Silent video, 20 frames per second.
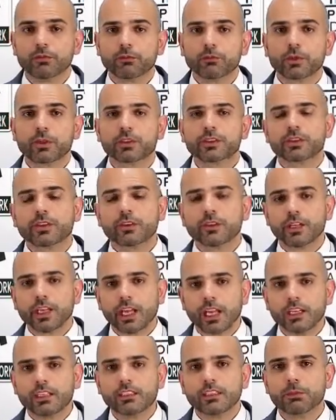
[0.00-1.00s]
Because the
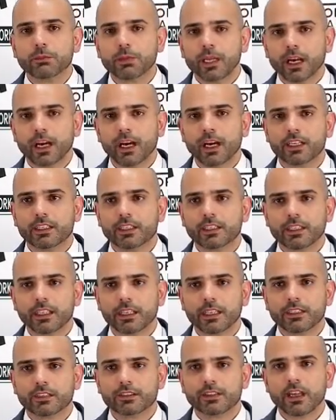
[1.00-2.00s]
reality behind it
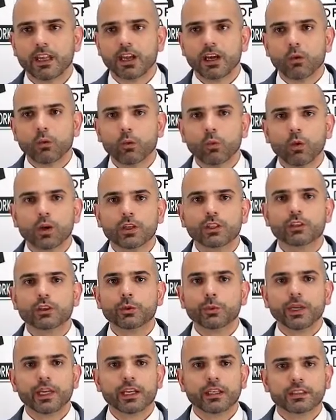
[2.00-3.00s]
is, what do
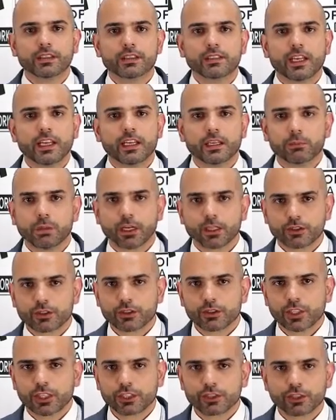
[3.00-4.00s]
we understand about
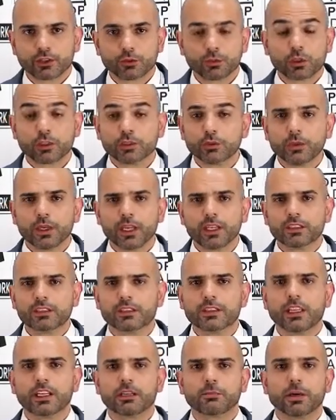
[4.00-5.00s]
structures? What do we
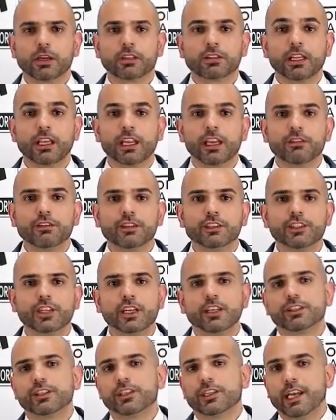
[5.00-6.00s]
understand about the
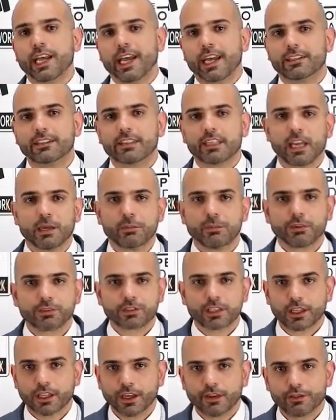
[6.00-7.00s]
ever-changing landscape of
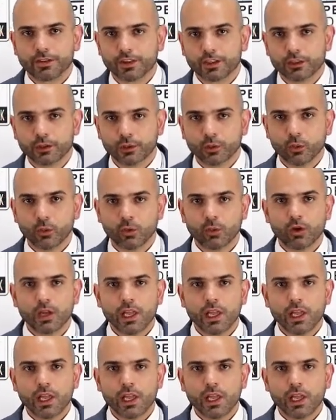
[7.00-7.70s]
South African law?